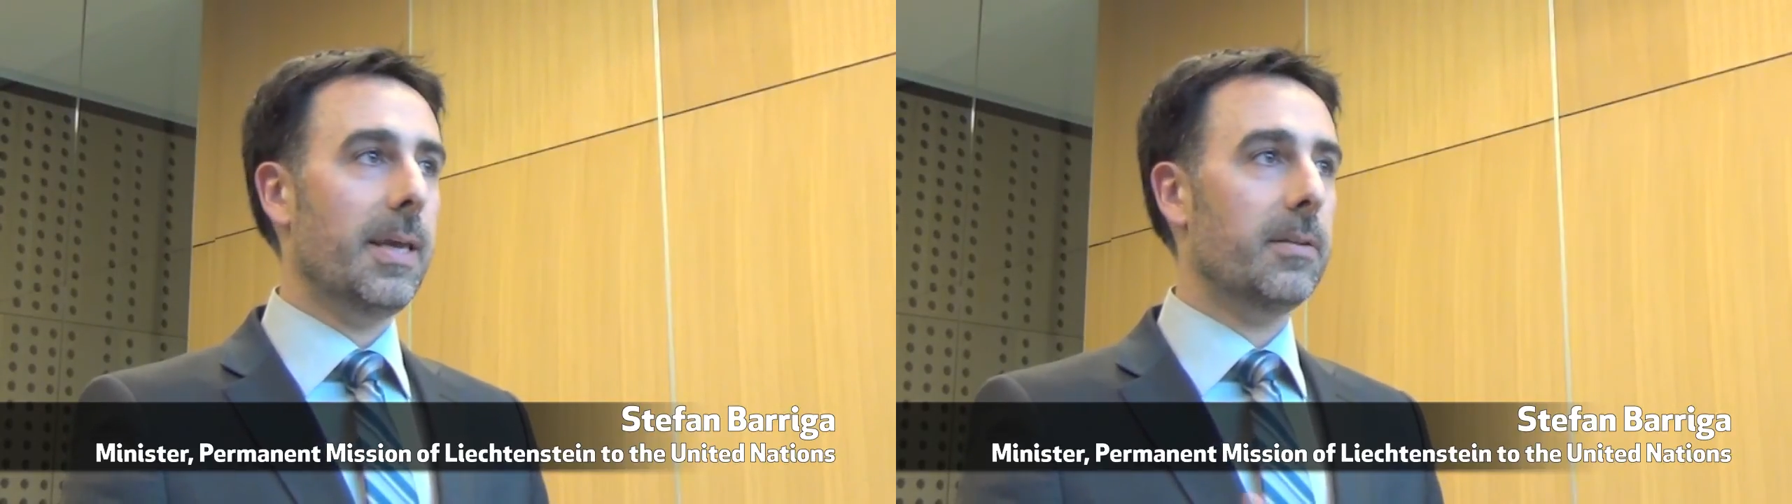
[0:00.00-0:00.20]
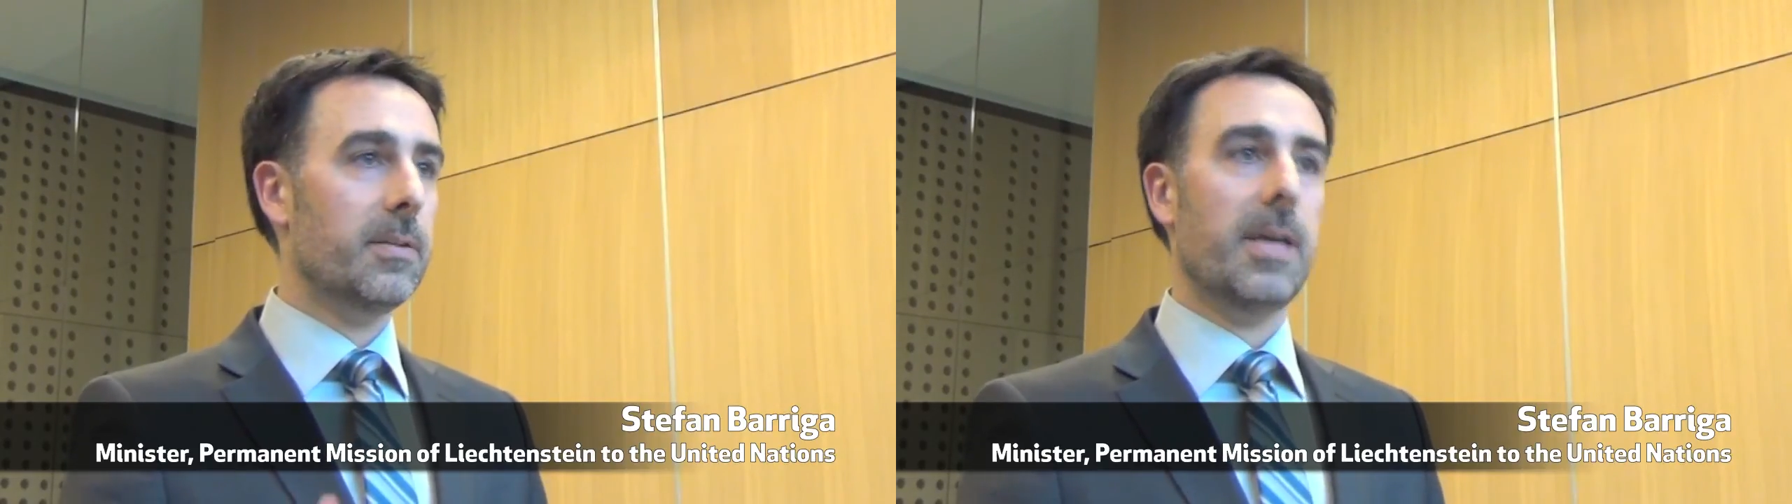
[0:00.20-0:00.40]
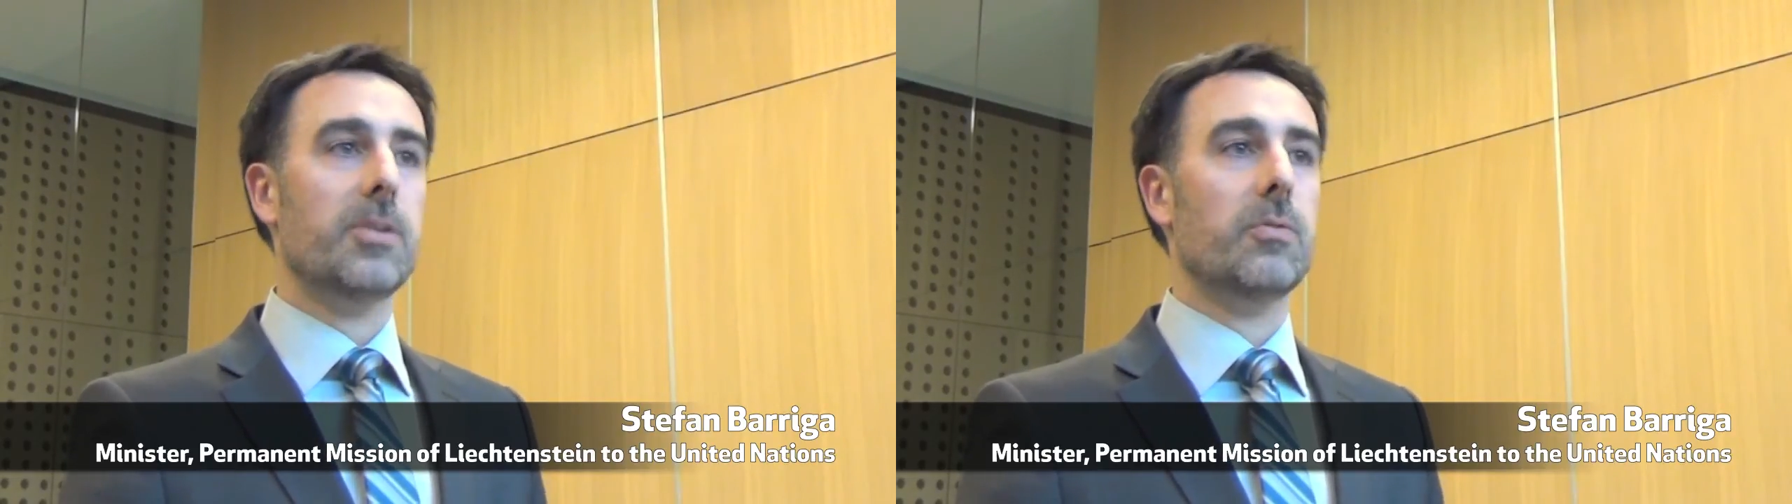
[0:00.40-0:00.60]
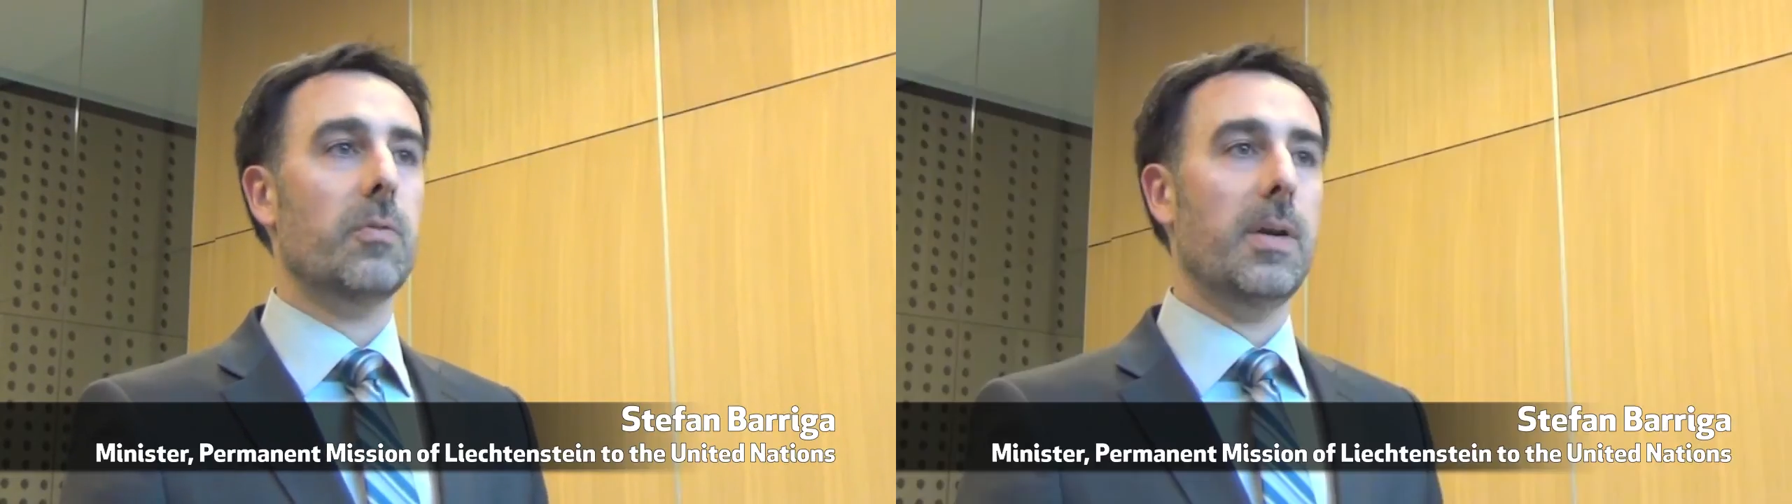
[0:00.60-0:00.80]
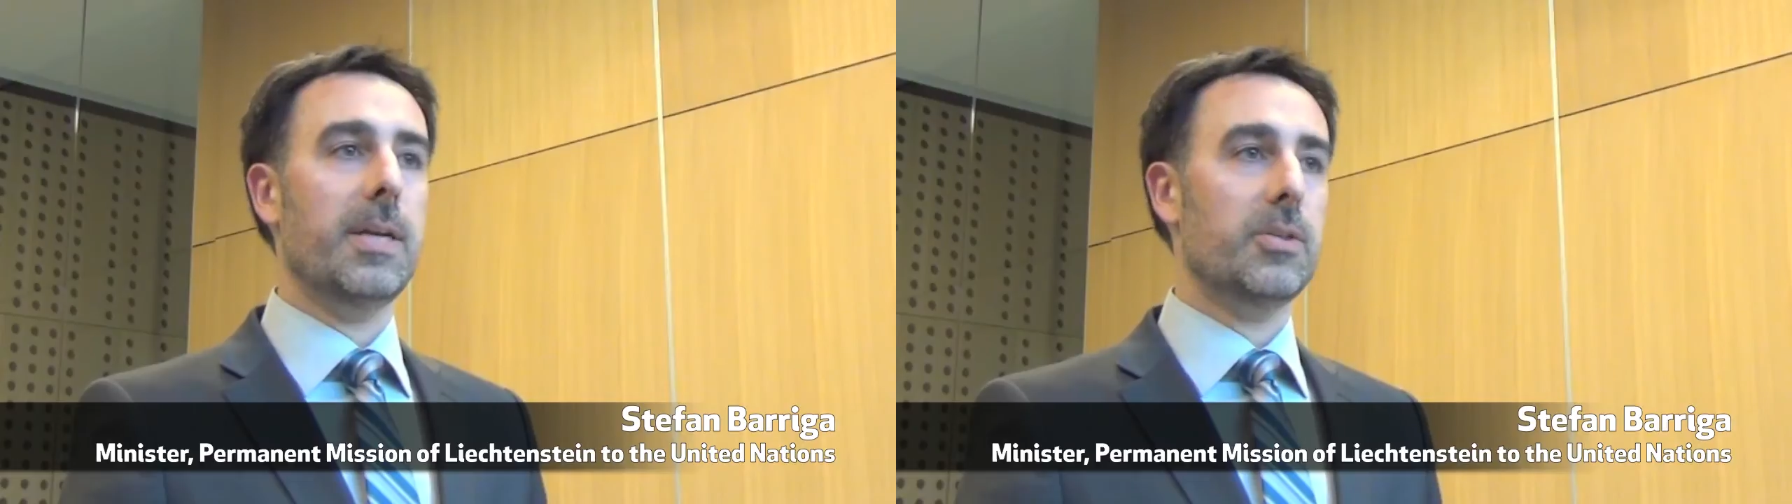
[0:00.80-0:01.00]

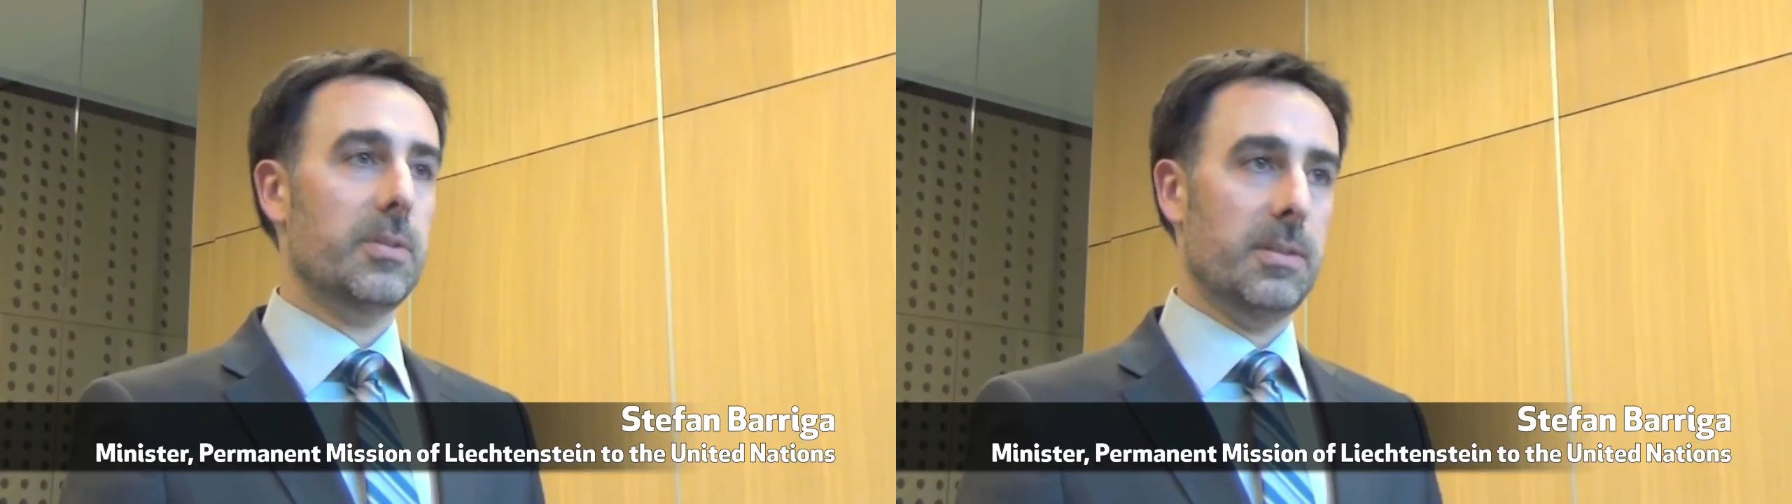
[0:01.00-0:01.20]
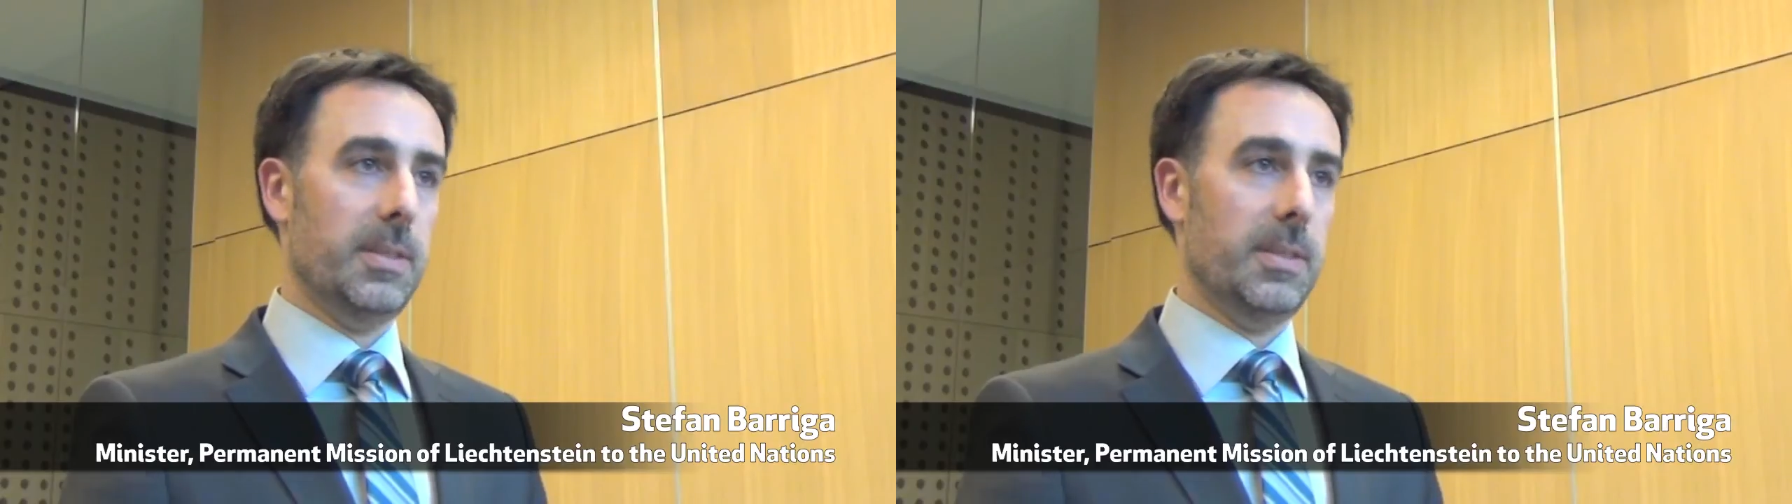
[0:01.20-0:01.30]
international relations